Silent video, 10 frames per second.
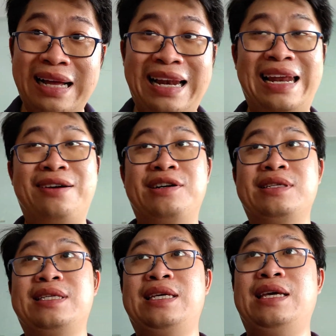
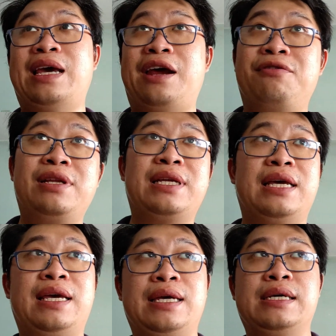Clarity,
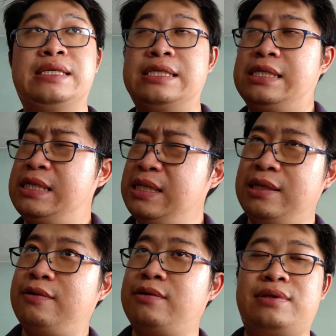everything,
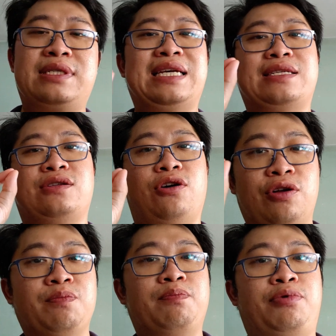just
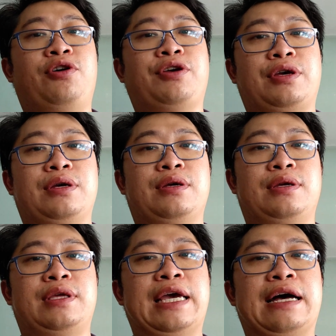on point.
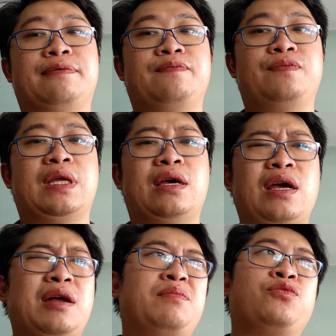Yeah.
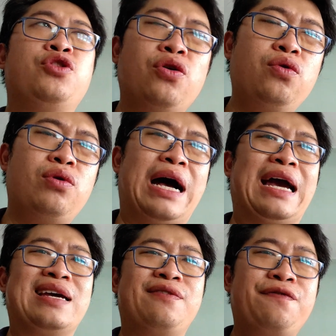Though
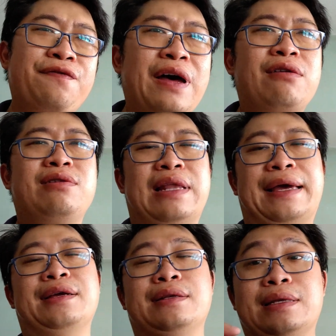I felt
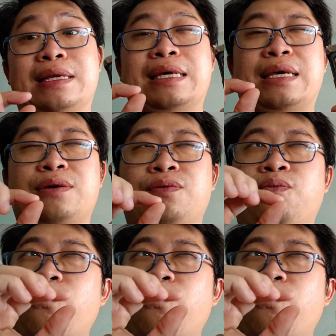like the